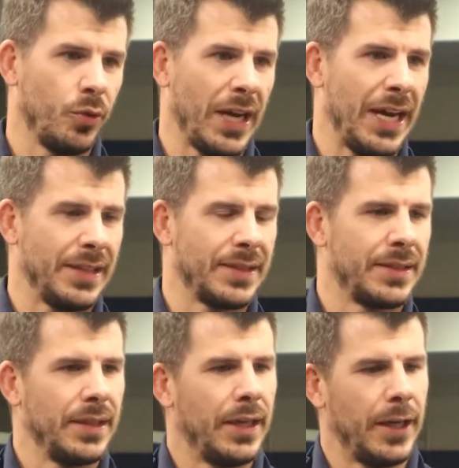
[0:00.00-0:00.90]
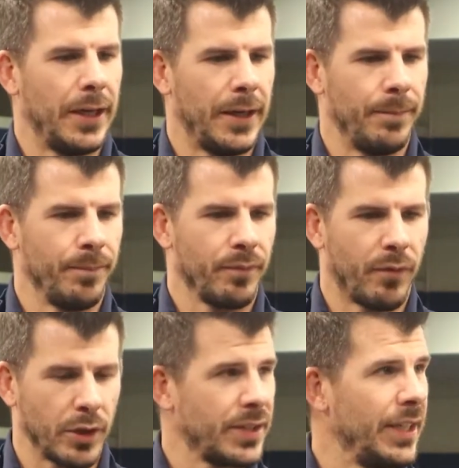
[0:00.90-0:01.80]
who has um,
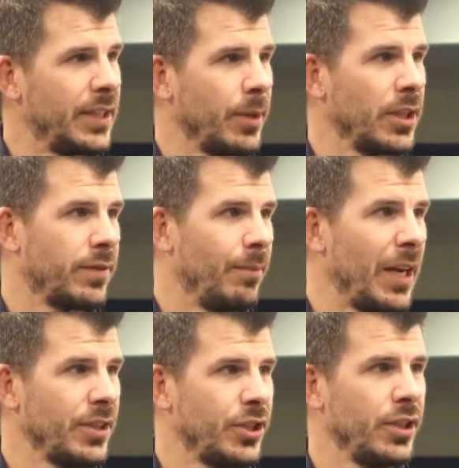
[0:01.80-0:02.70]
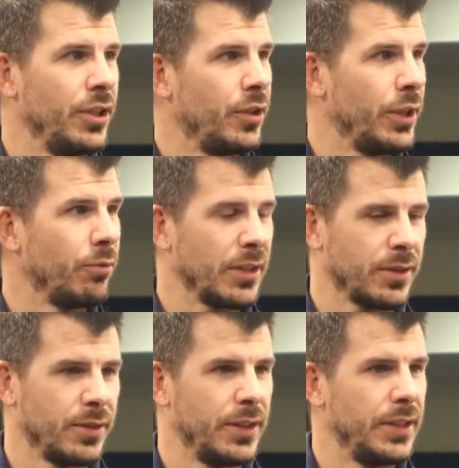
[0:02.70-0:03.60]
varsity experience from last year. You know, he
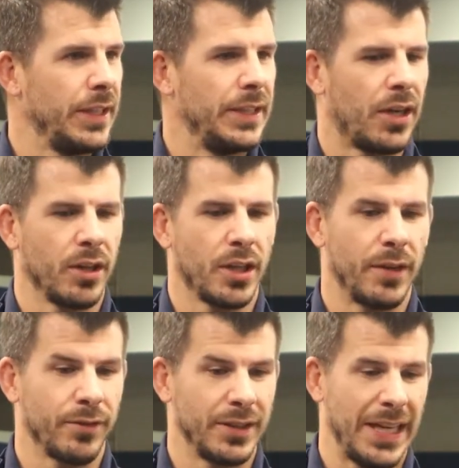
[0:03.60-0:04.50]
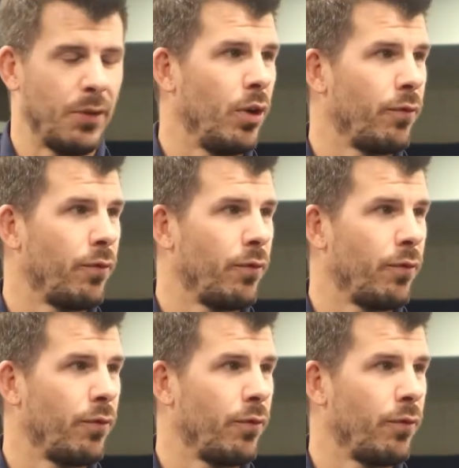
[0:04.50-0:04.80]
wrestled in the Heart Conference at